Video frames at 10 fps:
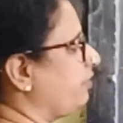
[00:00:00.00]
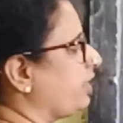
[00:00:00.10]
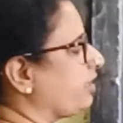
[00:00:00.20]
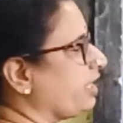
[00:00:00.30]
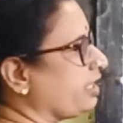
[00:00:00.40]

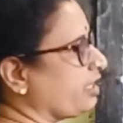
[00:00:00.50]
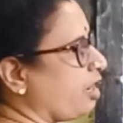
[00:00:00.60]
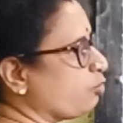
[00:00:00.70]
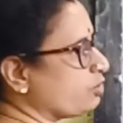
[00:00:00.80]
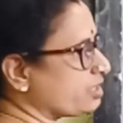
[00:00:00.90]
we are taking
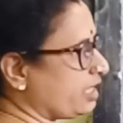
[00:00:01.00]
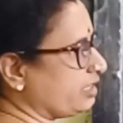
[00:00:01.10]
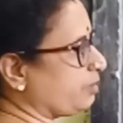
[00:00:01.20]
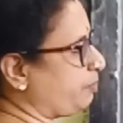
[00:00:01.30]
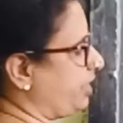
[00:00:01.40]

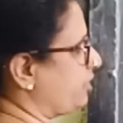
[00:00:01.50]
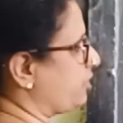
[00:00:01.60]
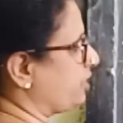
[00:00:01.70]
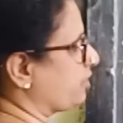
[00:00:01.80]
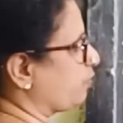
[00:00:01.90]
outside the plane
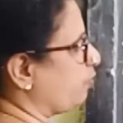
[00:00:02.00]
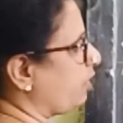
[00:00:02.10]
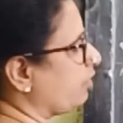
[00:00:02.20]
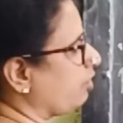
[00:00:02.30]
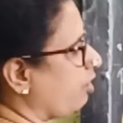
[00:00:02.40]
sheet,
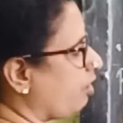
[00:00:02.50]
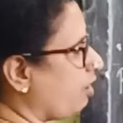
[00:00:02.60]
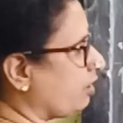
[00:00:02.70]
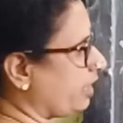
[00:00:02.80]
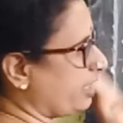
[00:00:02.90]
one
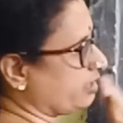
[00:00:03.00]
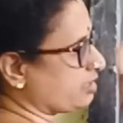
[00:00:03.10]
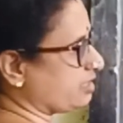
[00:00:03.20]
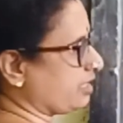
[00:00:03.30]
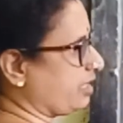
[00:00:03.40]
on
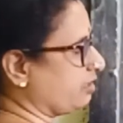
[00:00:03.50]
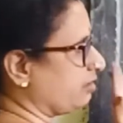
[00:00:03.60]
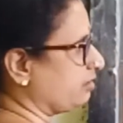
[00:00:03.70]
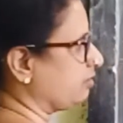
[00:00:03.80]
either side.